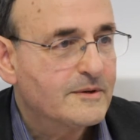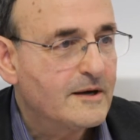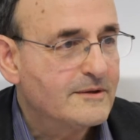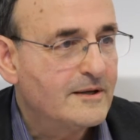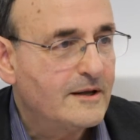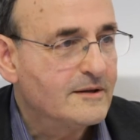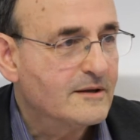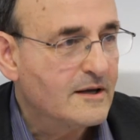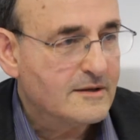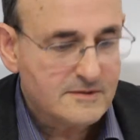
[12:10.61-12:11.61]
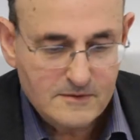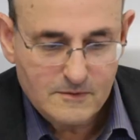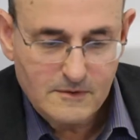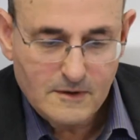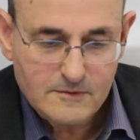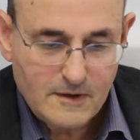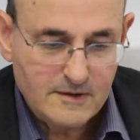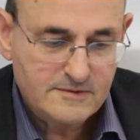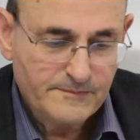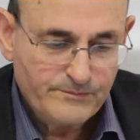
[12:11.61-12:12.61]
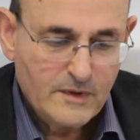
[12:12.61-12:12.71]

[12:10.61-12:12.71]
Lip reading: Without the lending, the assets would not rise.